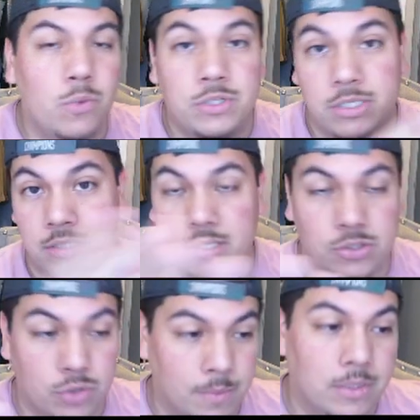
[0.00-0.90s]
which is
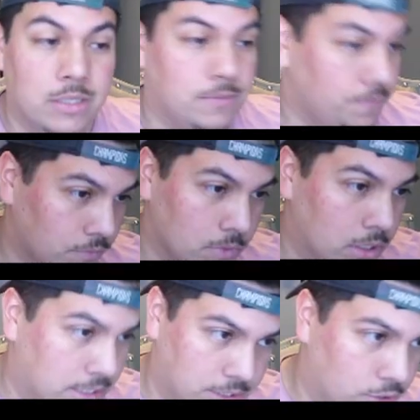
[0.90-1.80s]
extremely
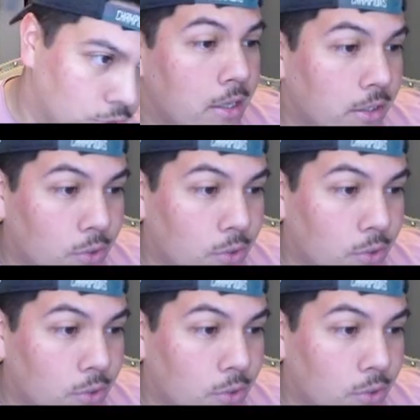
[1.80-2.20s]
easy to do.